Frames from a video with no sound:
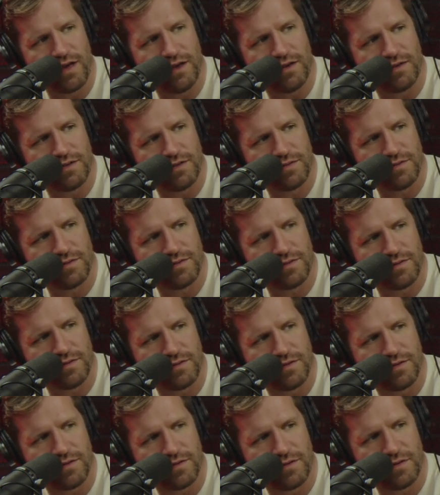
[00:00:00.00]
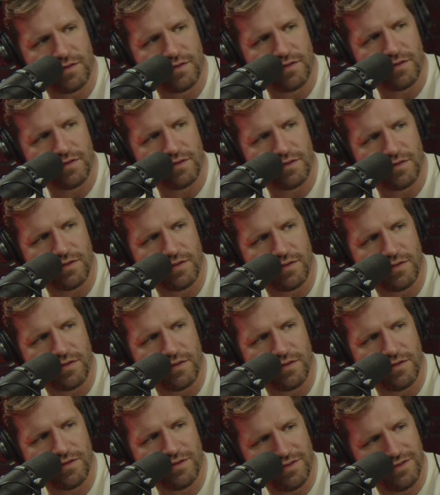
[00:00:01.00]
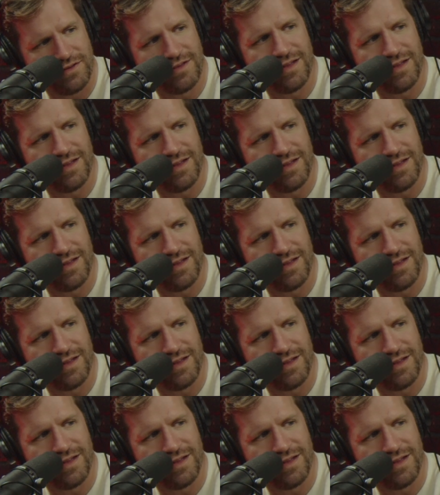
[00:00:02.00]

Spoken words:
Oh, was it Destination Dog?